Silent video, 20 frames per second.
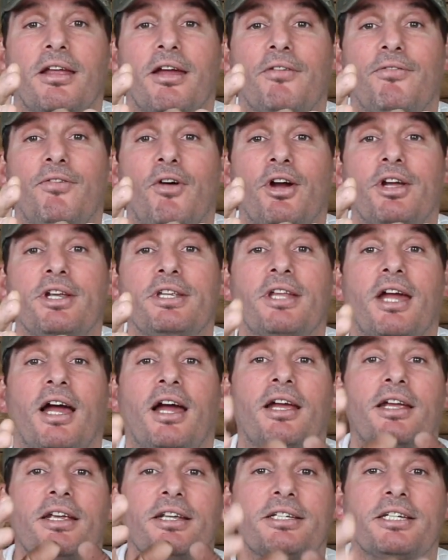avoid
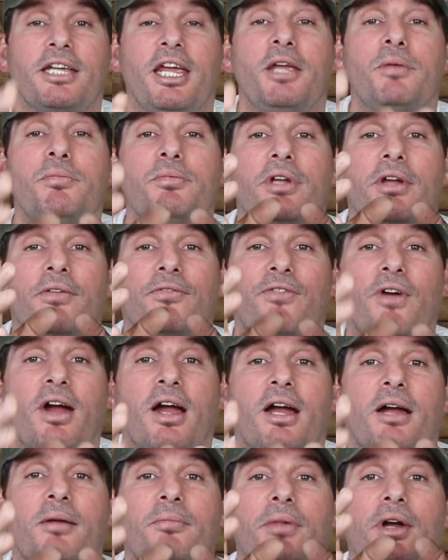that is keep your
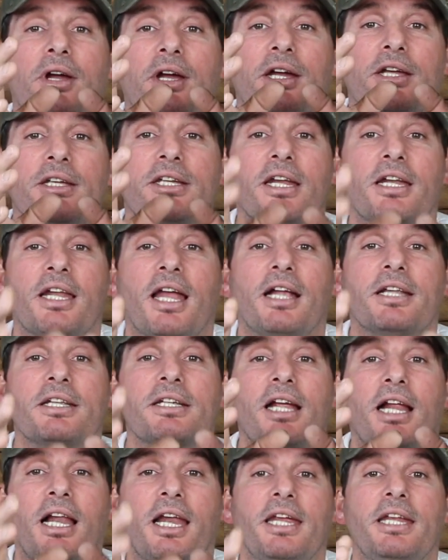farm and your
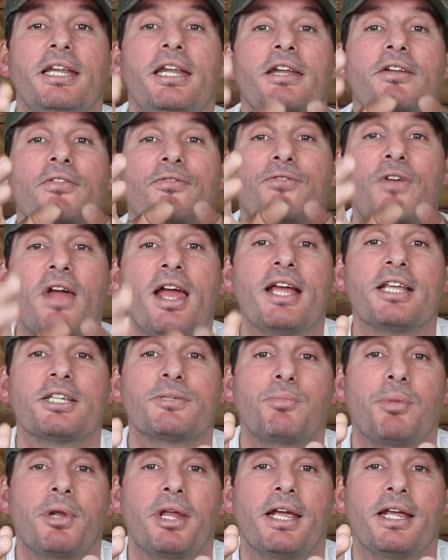land clean in the
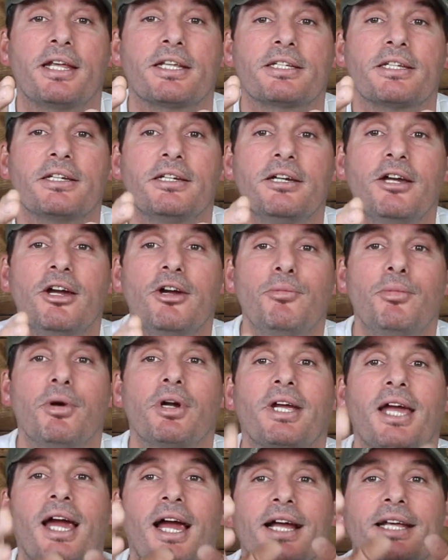first place.
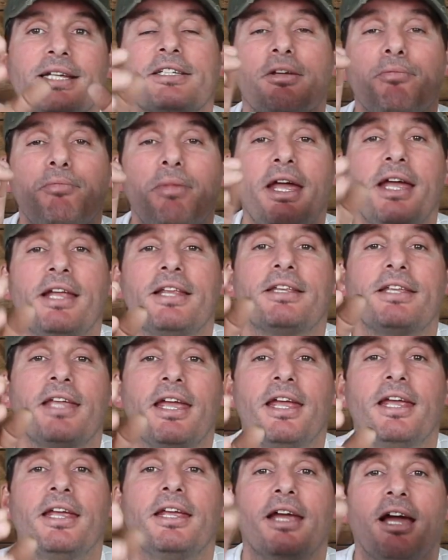But guys, the main
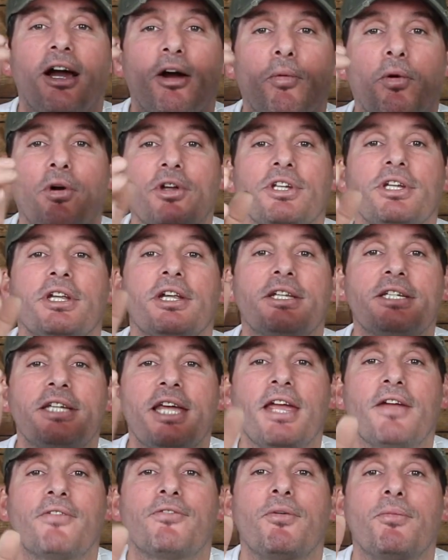thing I want you to
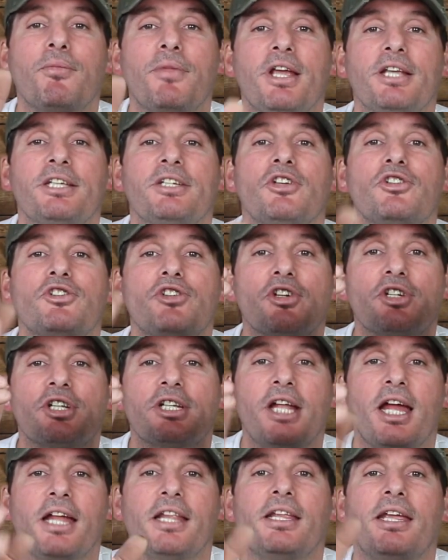take from this is just
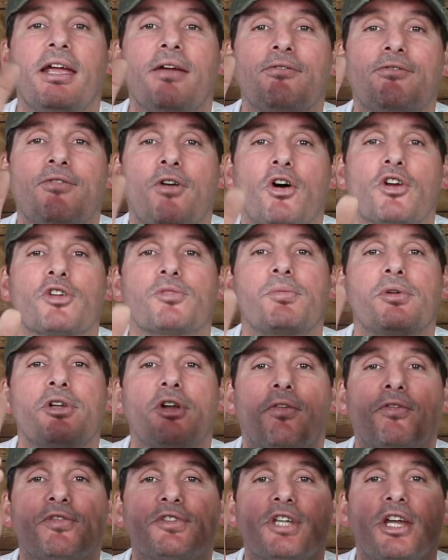let the enforcement
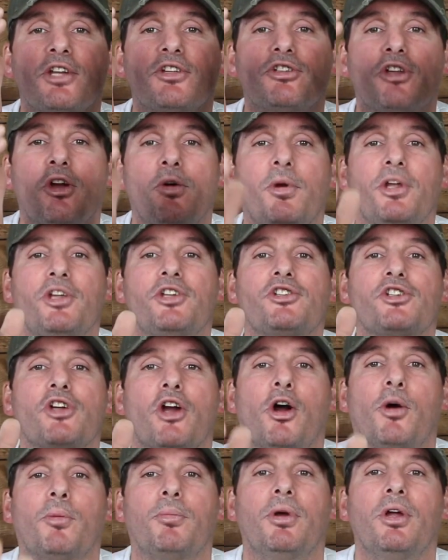officer do his
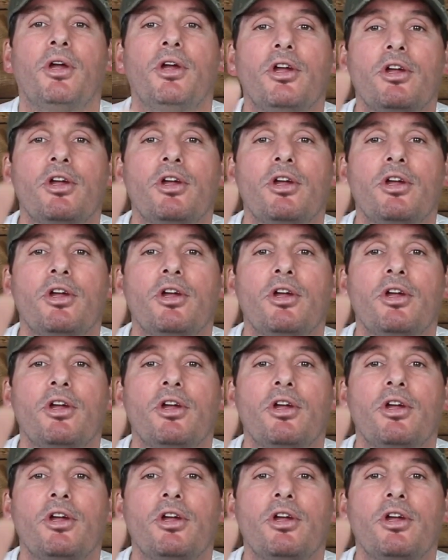job.